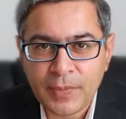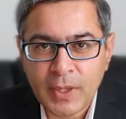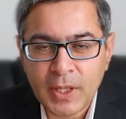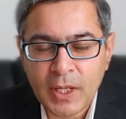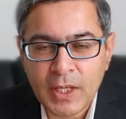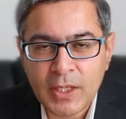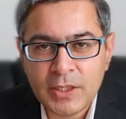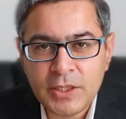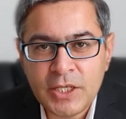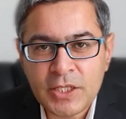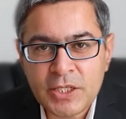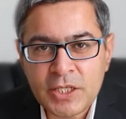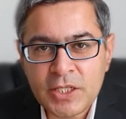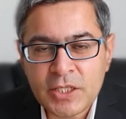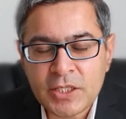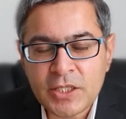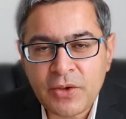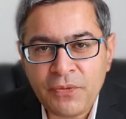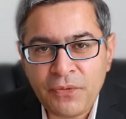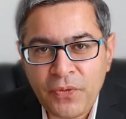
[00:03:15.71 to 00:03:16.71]
This is
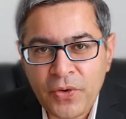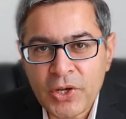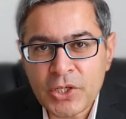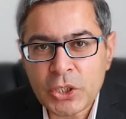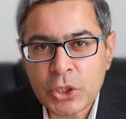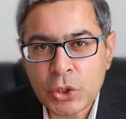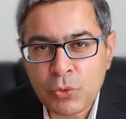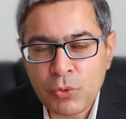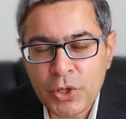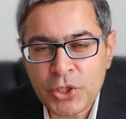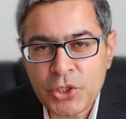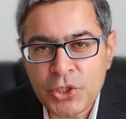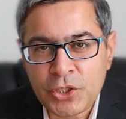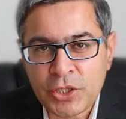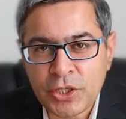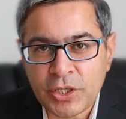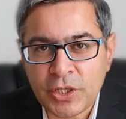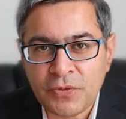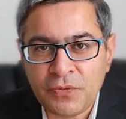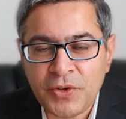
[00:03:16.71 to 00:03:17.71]
the first
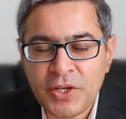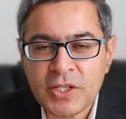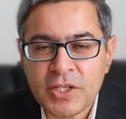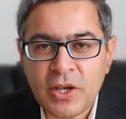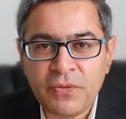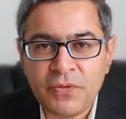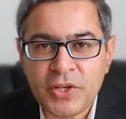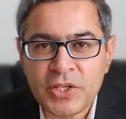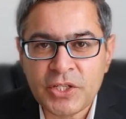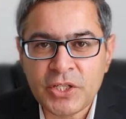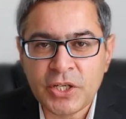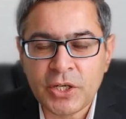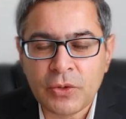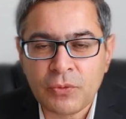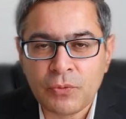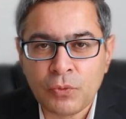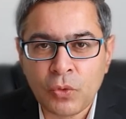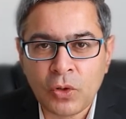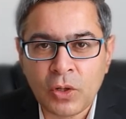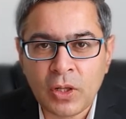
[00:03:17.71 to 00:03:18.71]
question the visa officer
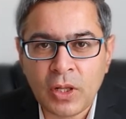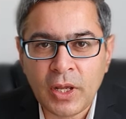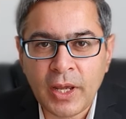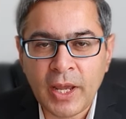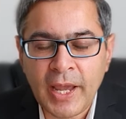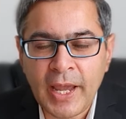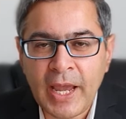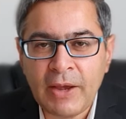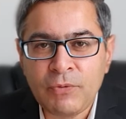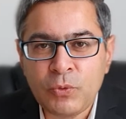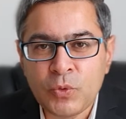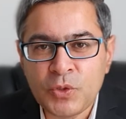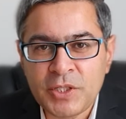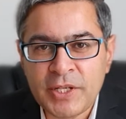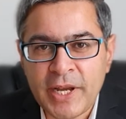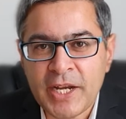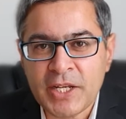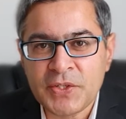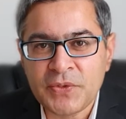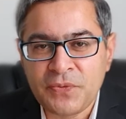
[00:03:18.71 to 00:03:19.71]
will have to
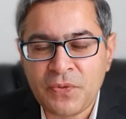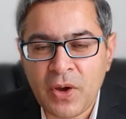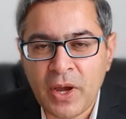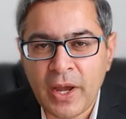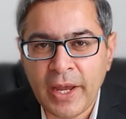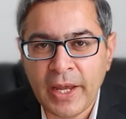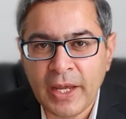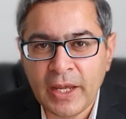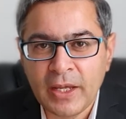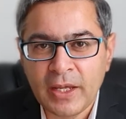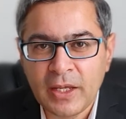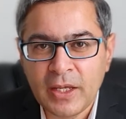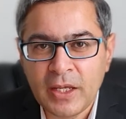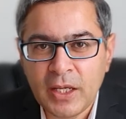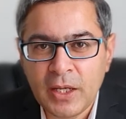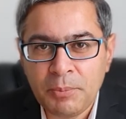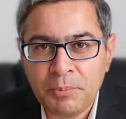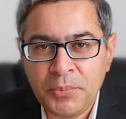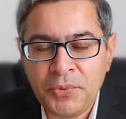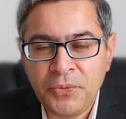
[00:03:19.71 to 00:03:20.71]
satisfy
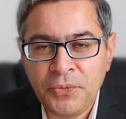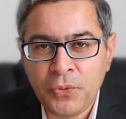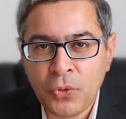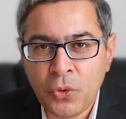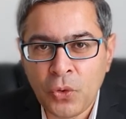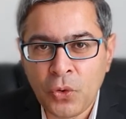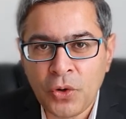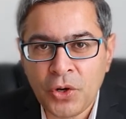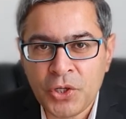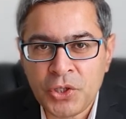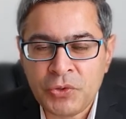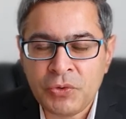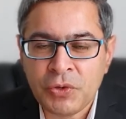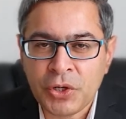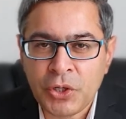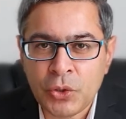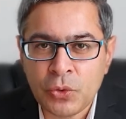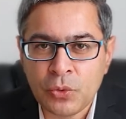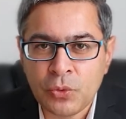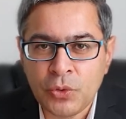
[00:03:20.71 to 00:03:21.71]
before issuing
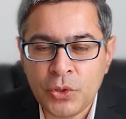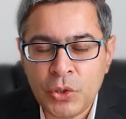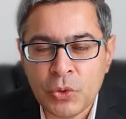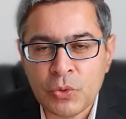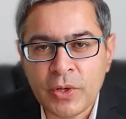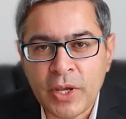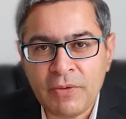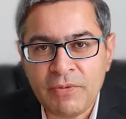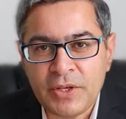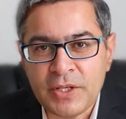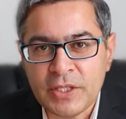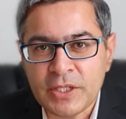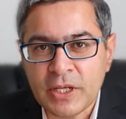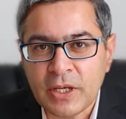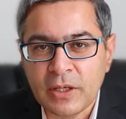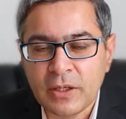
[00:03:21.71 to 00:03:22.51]
you UK visa.